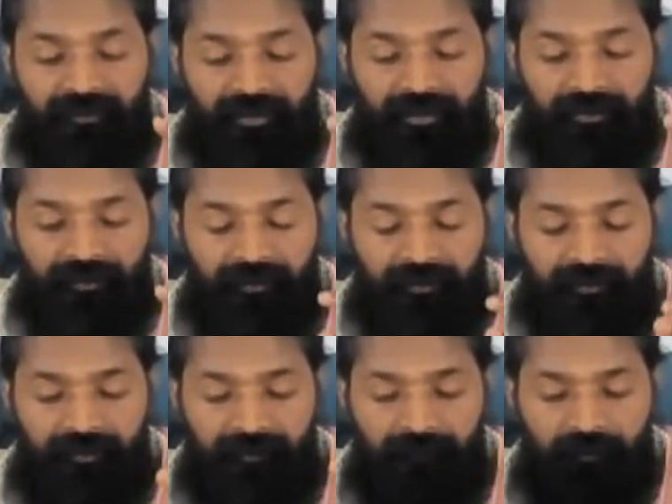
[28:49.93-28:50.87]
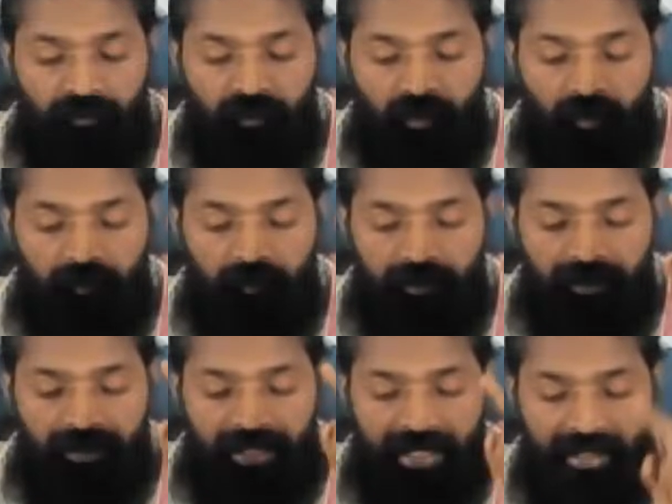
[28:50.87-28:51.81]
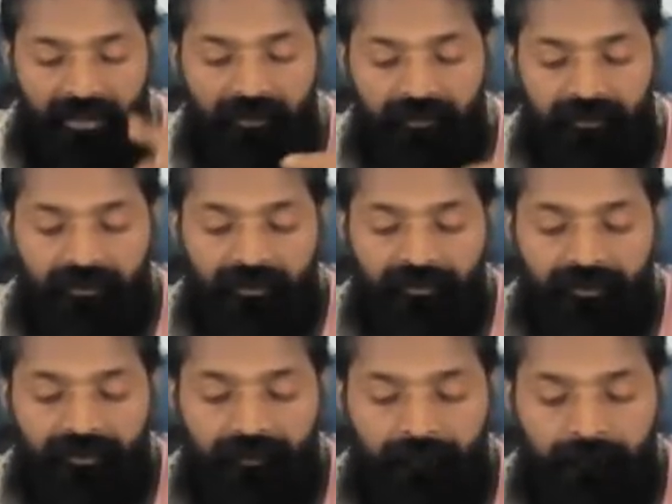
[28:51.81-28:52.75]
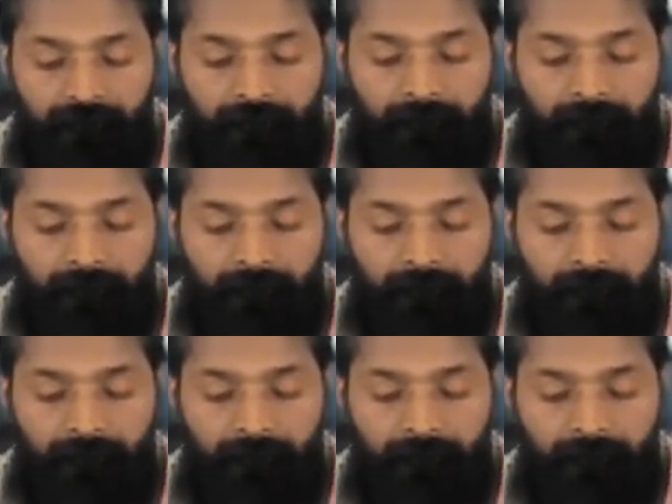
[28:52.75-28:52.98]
I think from health reason,